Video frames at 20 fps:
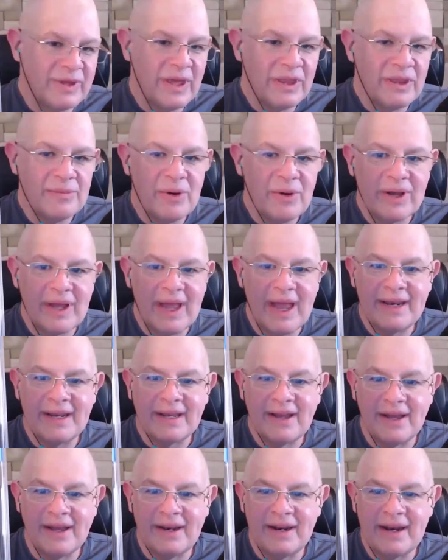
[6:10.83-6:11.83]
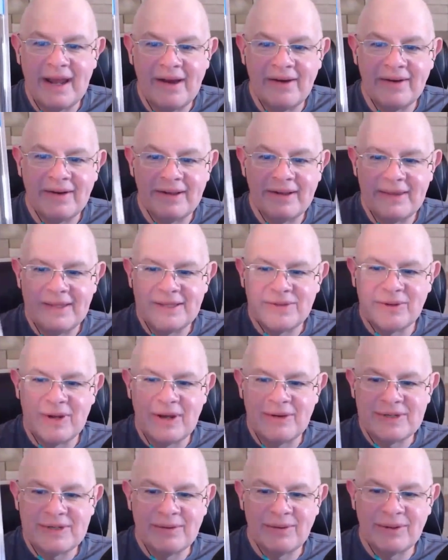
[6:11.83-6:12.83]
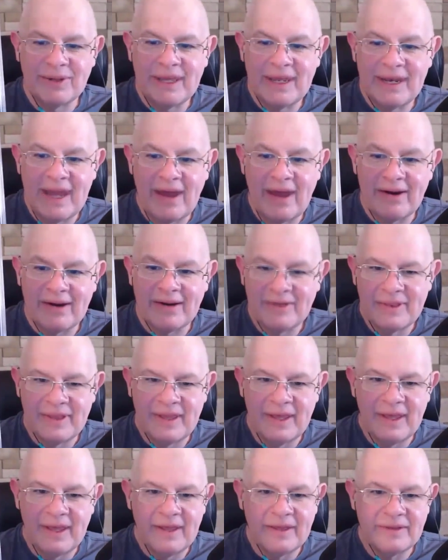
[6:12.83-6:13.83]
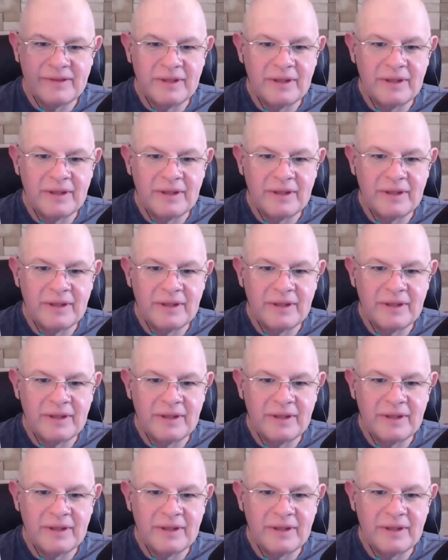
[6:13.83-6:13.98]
The other book I had to cut it out, and this one I was able to get it out with a